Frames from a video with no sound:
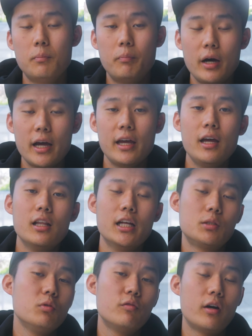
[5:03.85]
but
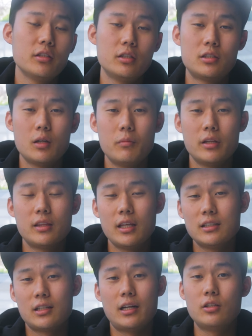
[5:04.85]
let's move on to some of the
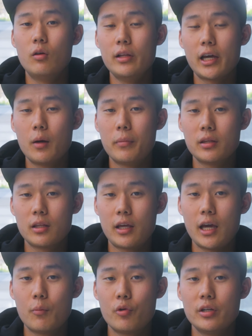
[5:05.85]
things that I don't like about the
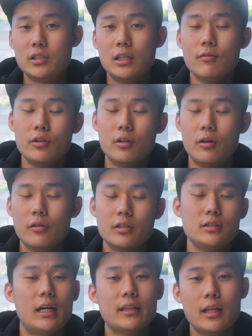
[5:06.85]
cameras, even though
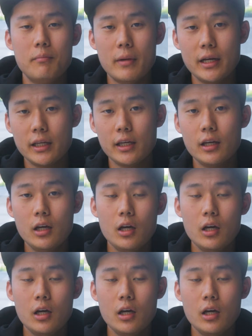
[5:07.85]
there's not that many.